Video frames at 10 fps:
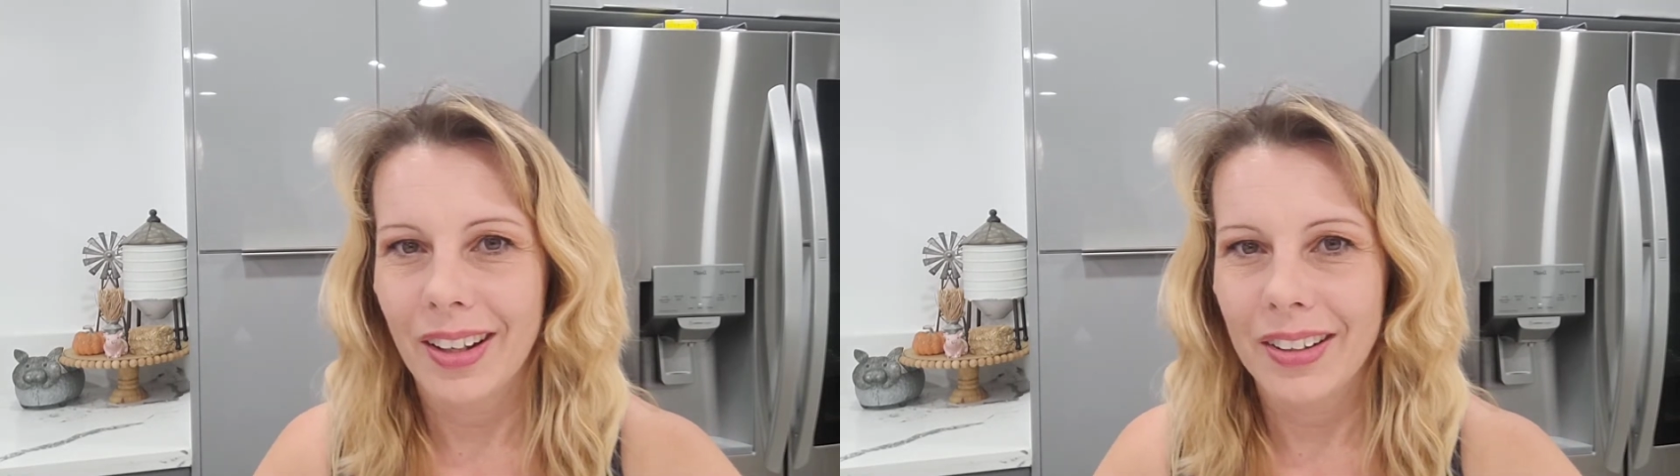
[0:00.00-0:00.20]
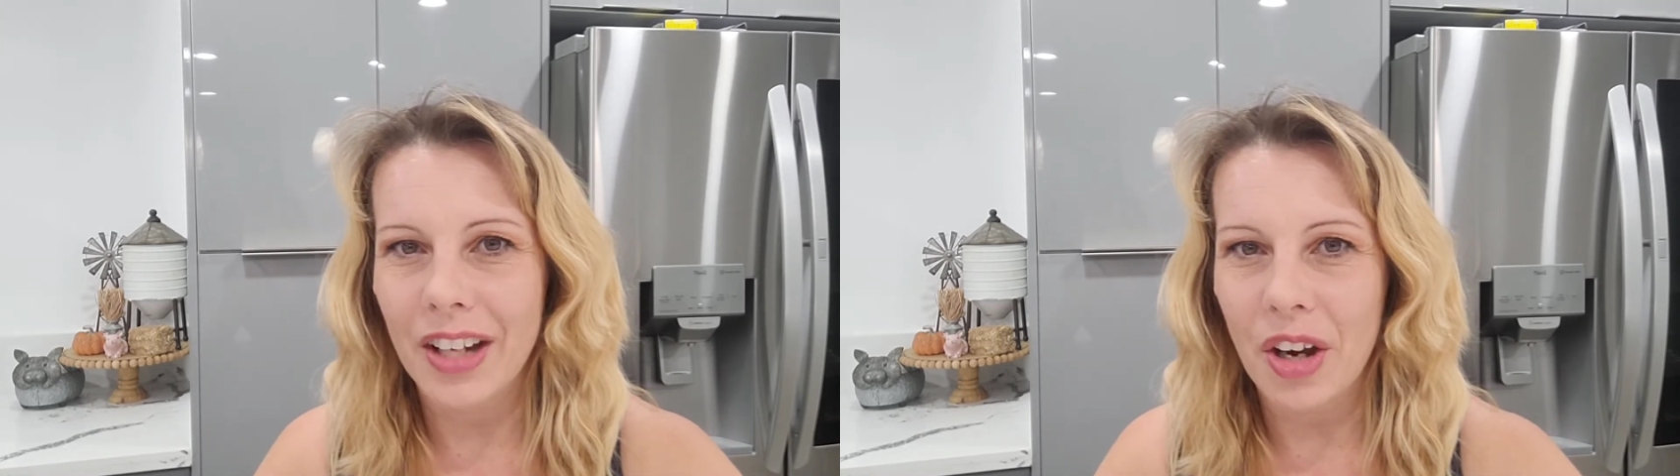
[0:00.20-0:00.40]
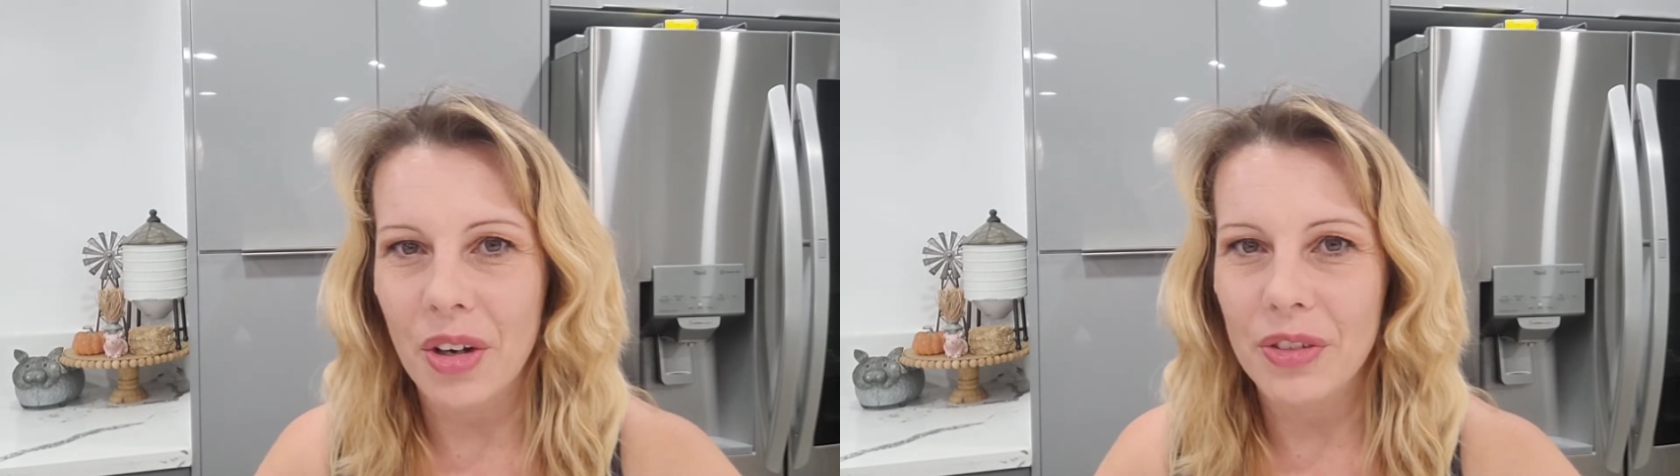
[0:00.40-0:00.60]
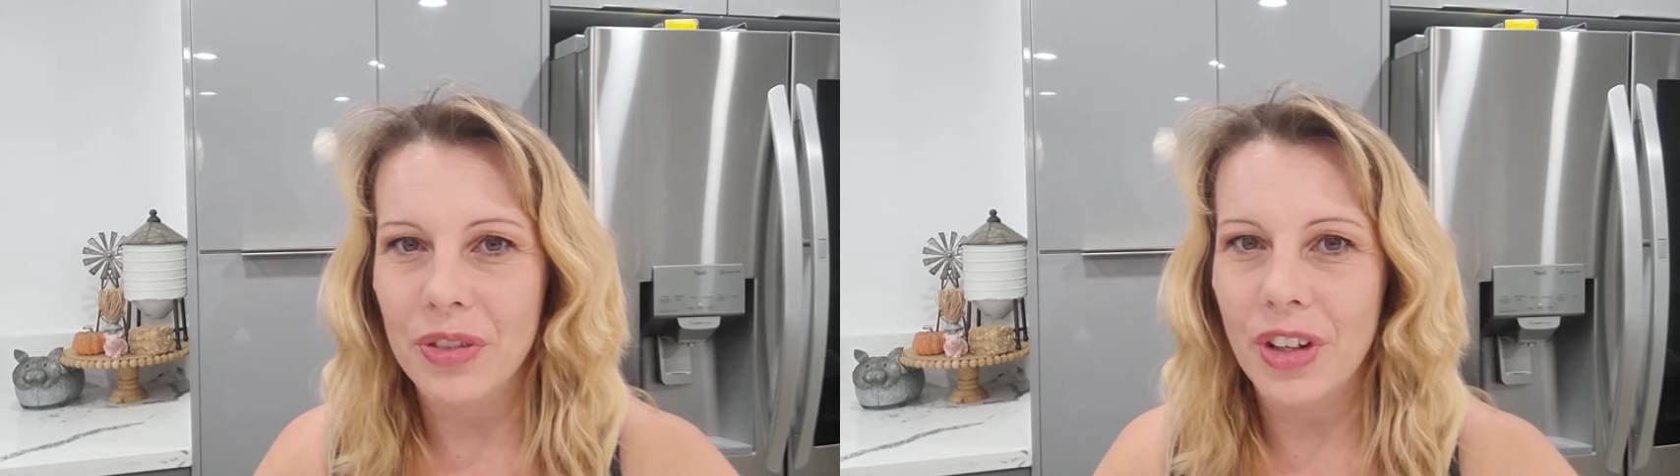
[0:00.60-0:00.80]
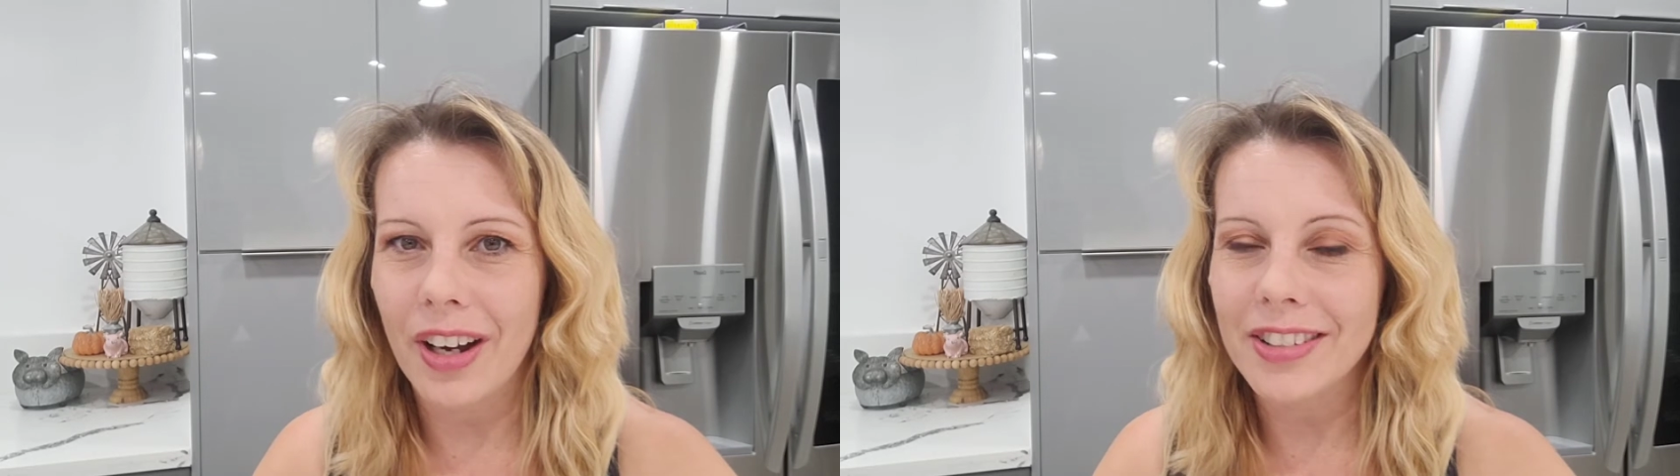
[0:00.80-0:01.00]
Now,
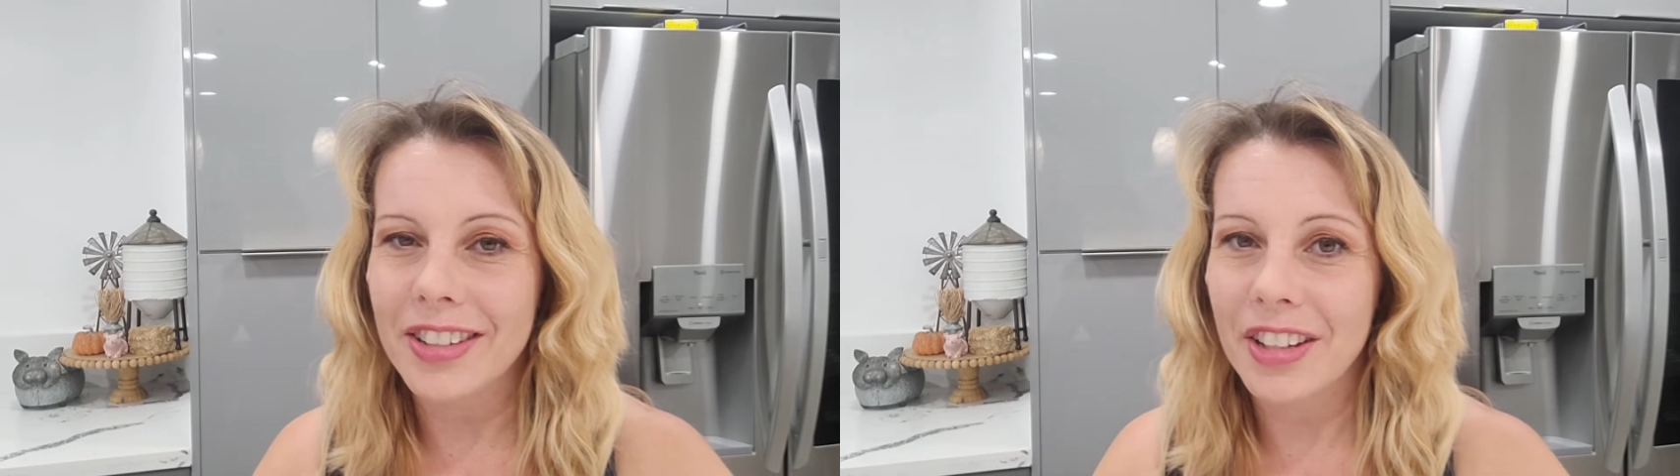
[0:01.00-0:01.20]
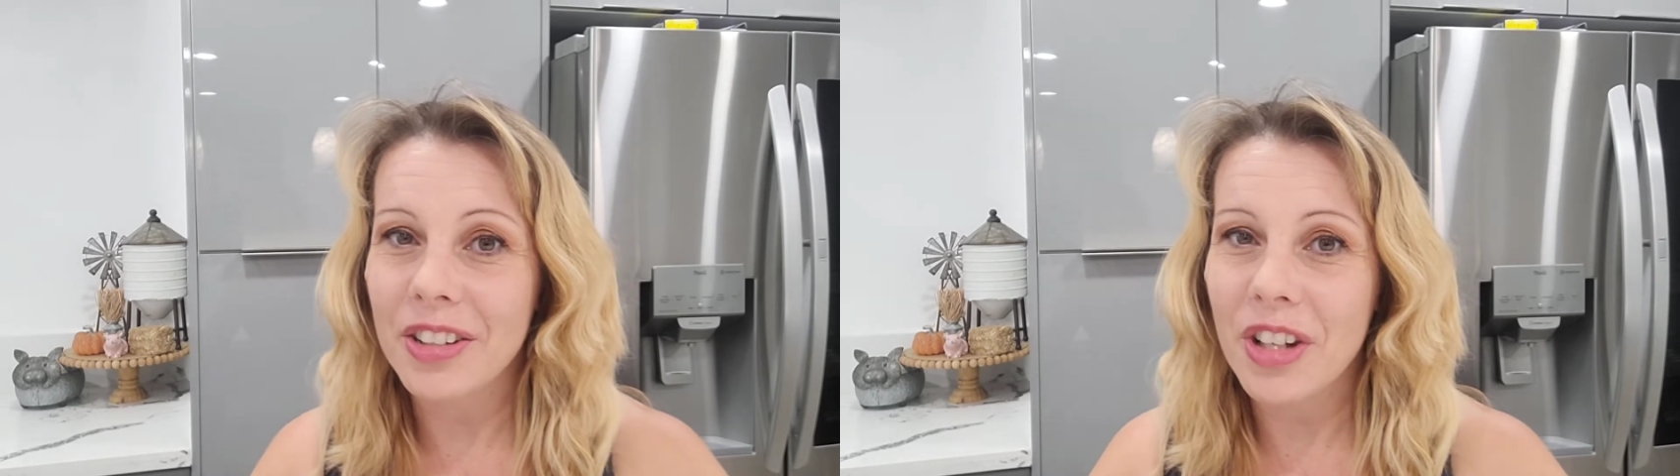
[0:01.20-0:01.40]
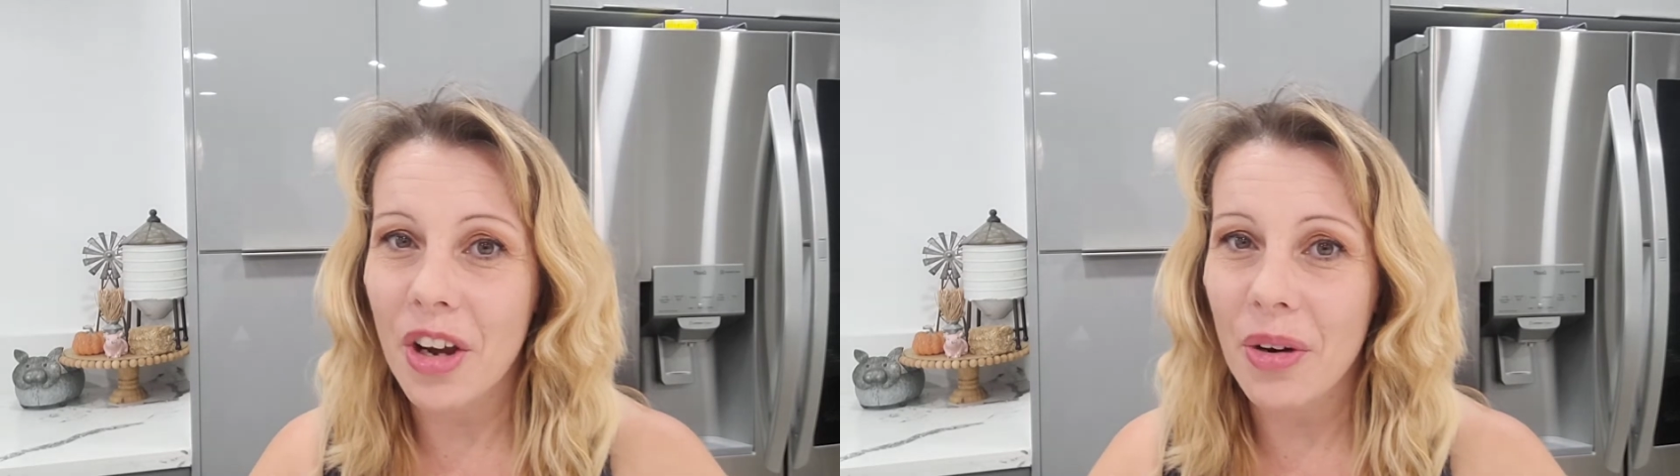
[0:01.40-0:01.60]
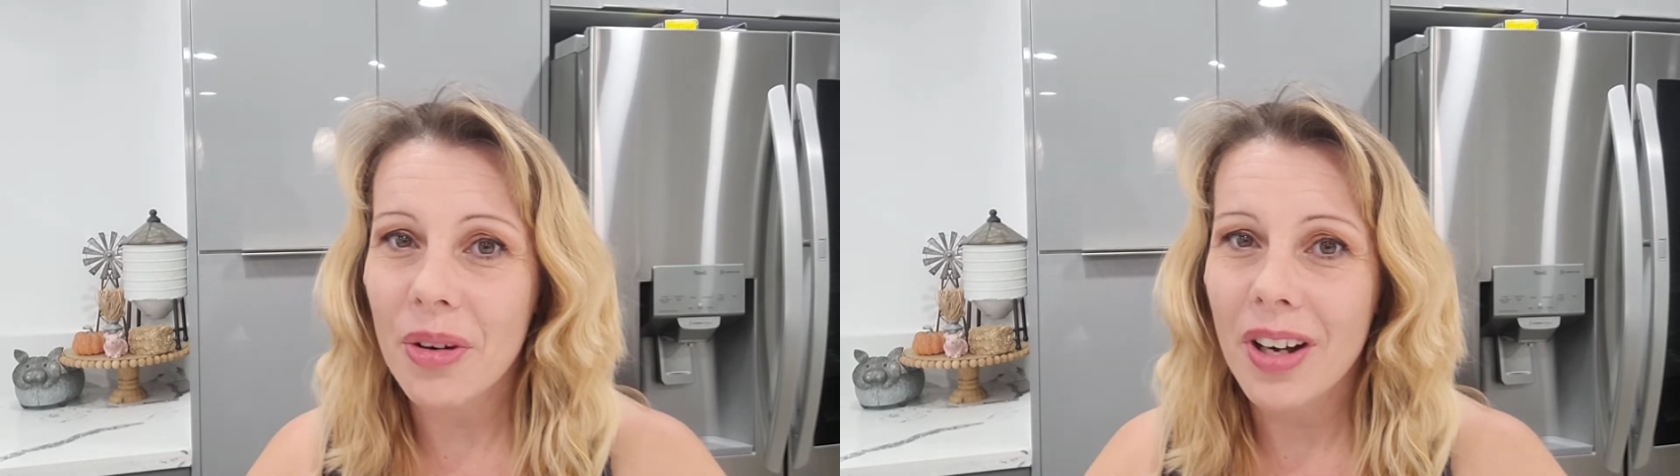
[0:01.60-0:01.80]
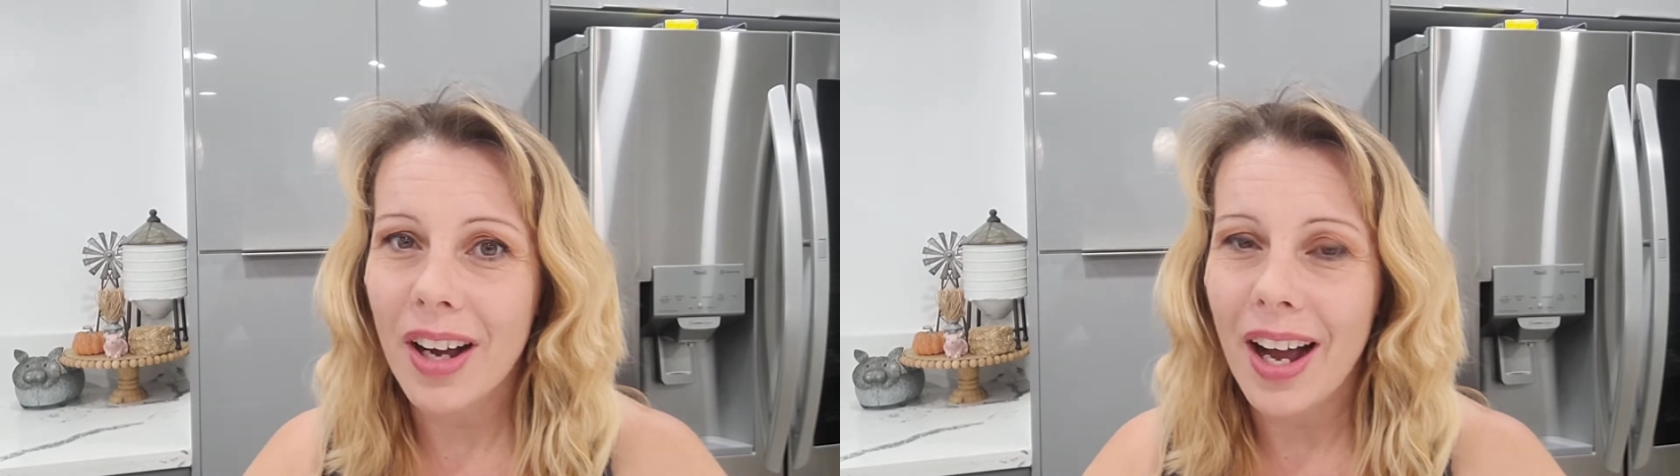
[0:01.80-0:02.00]
if you guys didn't know,